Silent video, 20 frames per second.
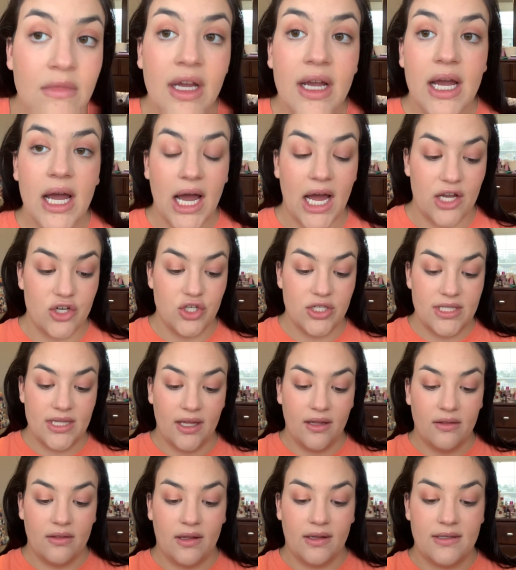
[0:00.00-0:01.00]
I just
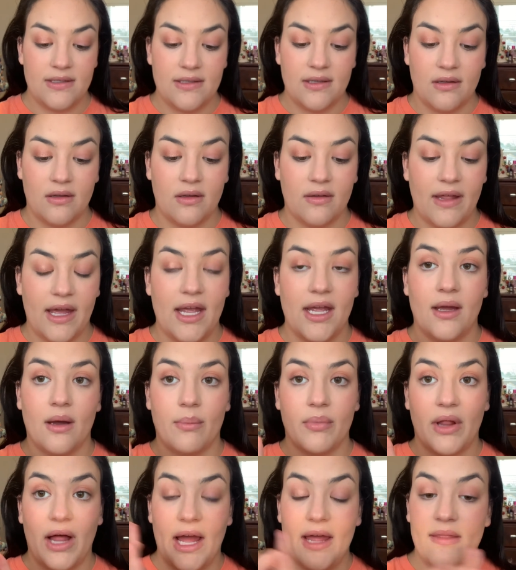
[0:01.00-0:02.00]
think they
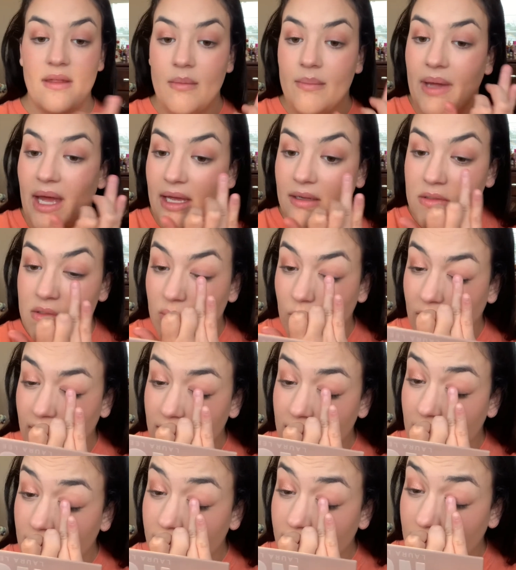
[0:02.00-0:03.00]
apply the best
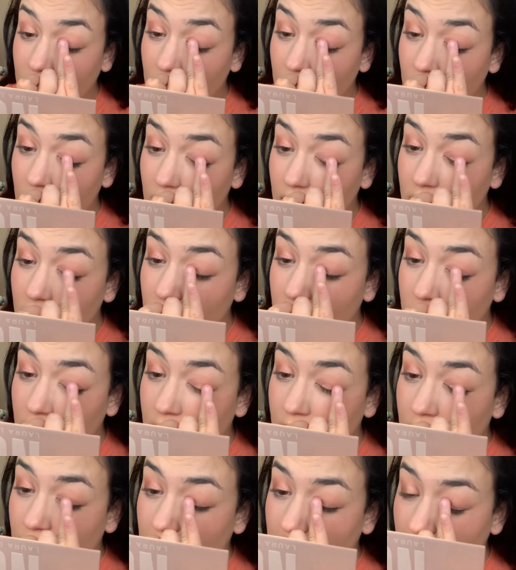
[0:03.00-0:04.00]
with the finger,
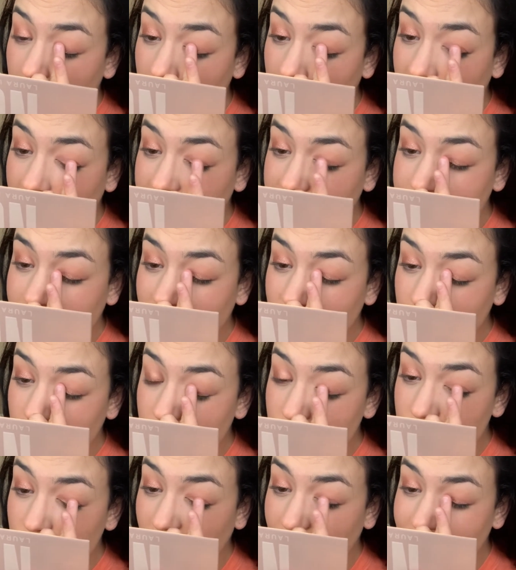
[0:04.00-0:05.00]
especially
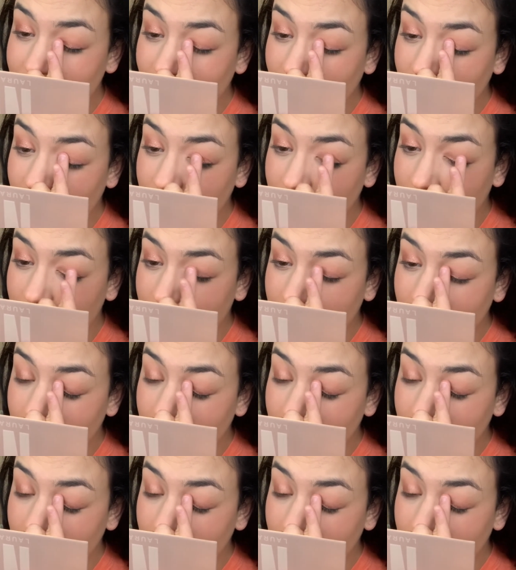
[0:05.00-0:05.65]
shades like this.